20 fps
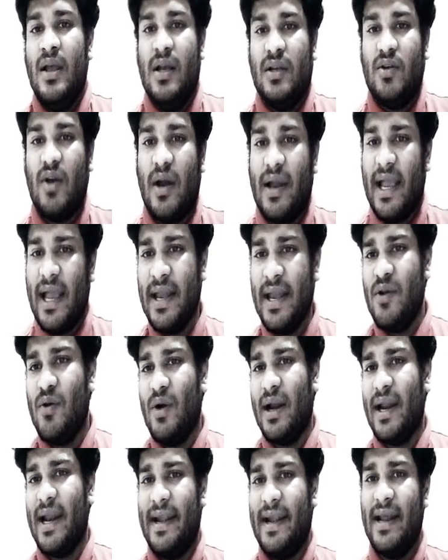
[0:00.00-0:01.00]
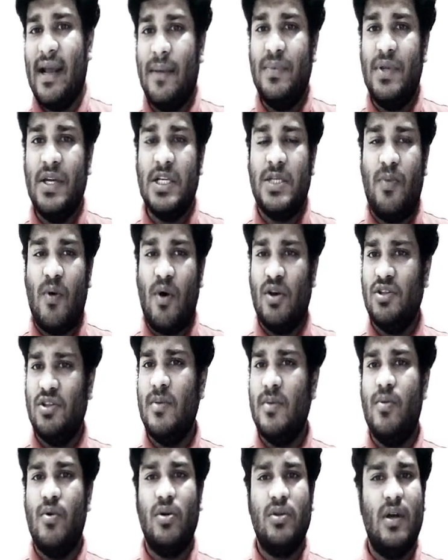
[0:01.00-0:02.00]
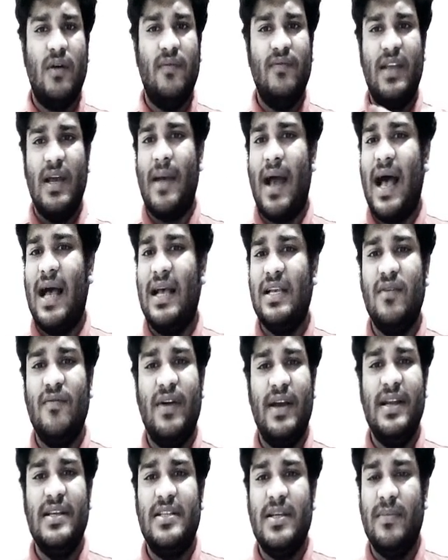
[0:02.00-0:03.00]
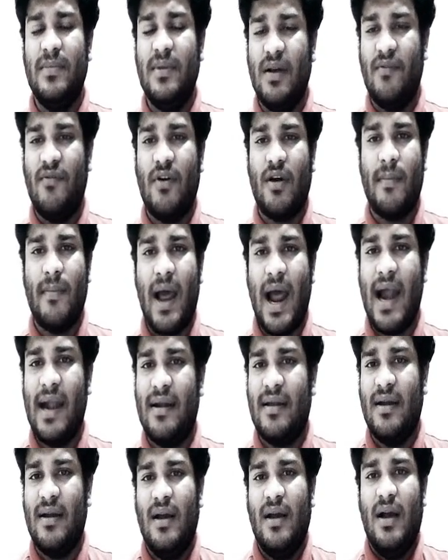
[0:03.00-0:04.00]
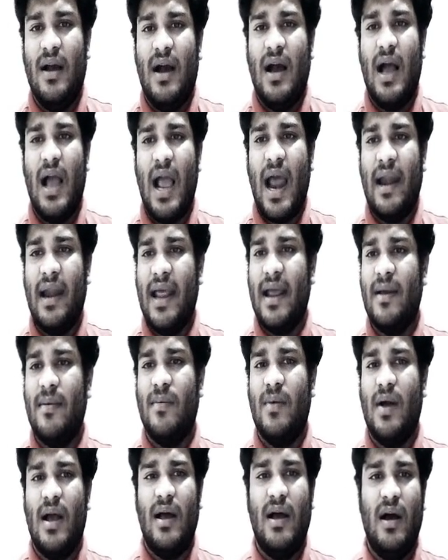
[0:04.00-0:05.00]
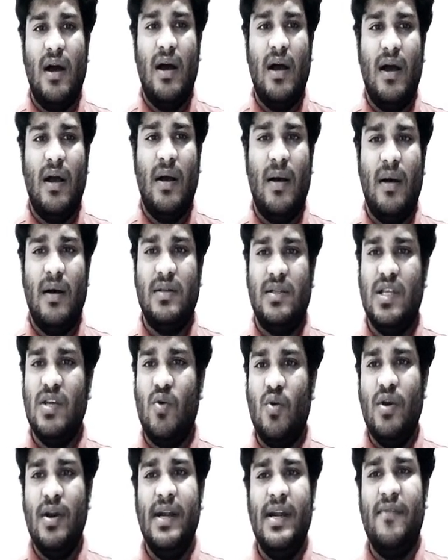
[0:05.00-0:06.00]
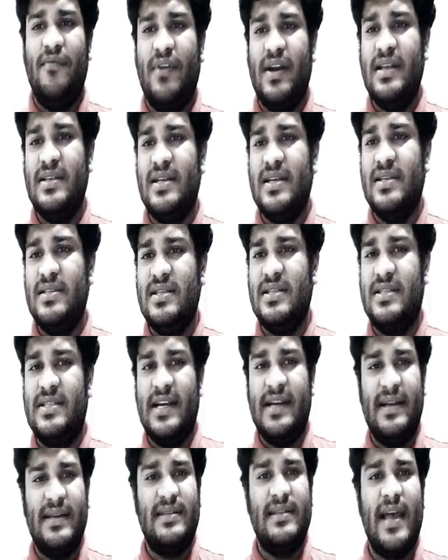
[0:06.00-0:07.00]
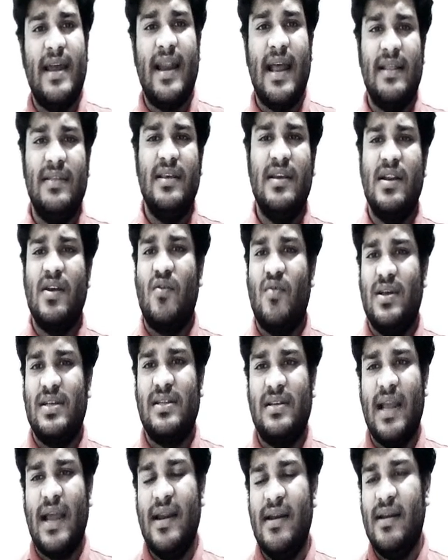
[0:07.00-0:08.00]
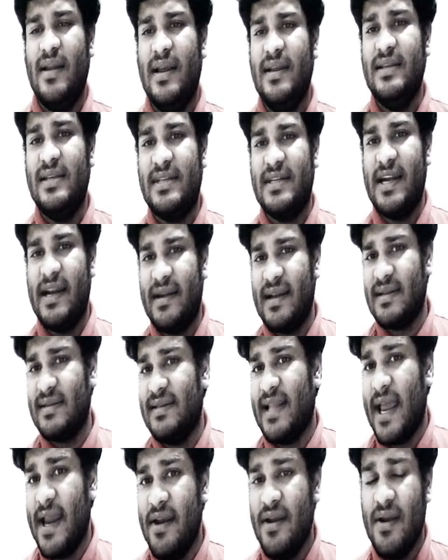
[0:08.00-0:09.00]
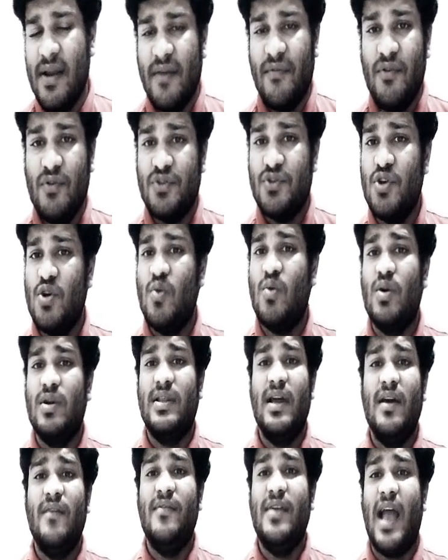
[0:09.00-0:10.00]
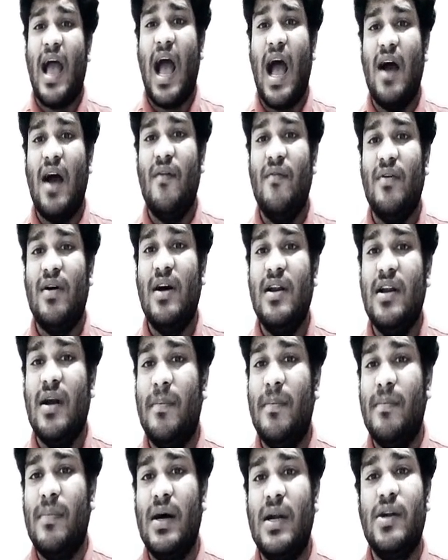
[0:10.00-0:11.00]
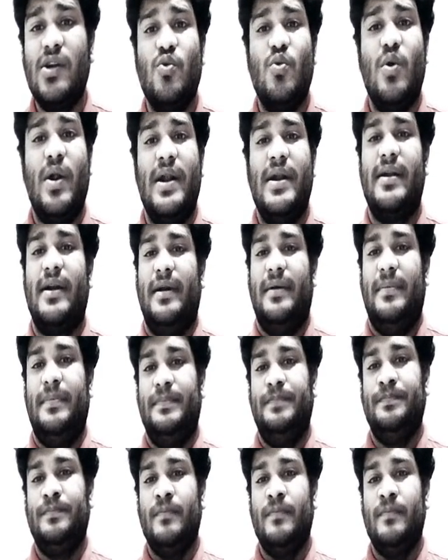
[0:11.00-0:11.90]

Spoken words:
So again, you are getting up the response. Both of them has a very similar format, and like the only difference is the status line and the request line. In status line, if you see over there, we have a number 200.